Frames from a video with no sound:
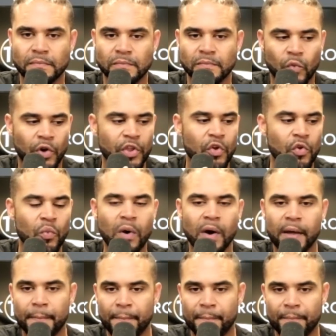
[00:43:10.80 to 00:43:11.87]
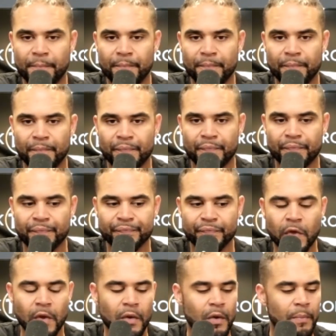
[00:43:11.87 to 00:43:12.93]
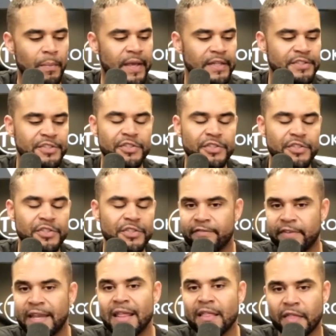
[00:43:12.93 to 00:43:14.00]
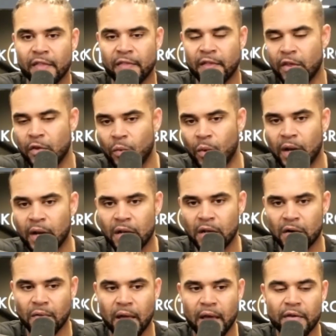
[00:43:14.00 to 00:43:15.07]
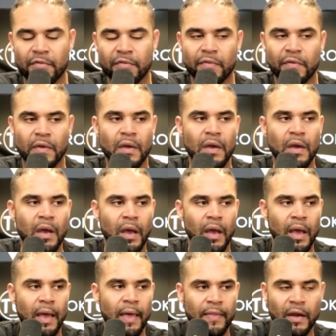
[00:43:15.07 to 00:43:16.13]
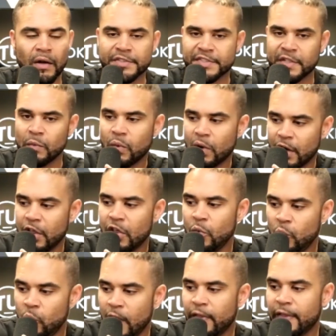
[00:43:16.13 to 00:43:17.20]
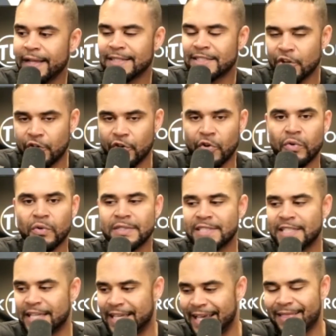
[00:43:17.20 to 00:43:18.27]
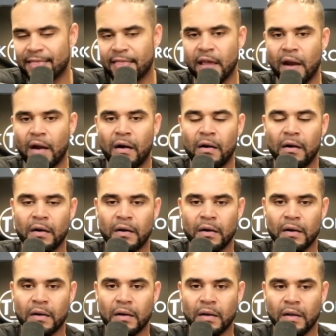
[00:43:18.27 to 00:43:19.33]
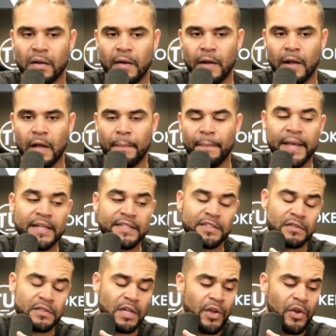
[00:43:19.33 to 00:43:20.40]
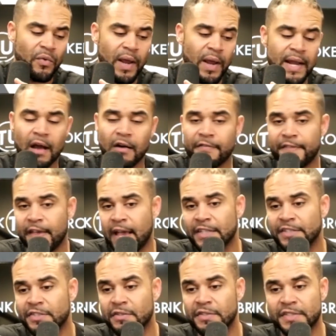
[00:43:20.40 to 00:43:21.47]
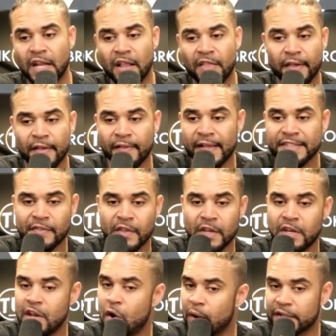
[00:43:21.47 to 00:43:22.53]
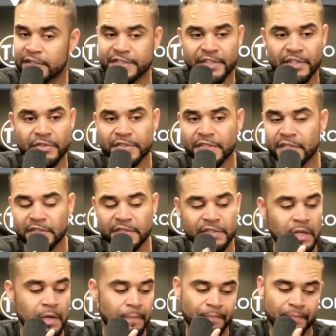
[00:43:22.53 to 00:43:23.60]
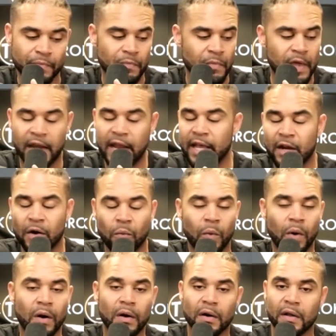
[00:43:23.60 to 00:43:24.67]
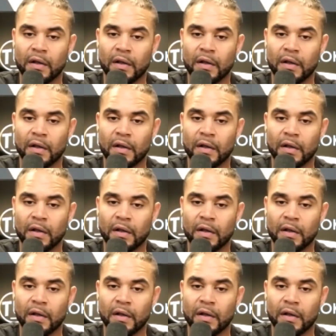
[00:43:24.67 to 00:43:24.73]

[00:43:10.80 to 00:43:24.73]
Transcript: What do you want? Because you can have anything that you want in your life. And then I'll say, what are you willing to do to get there? Because I'll tell you right now, if the answer is anything less than no excuses, it ain't going to work.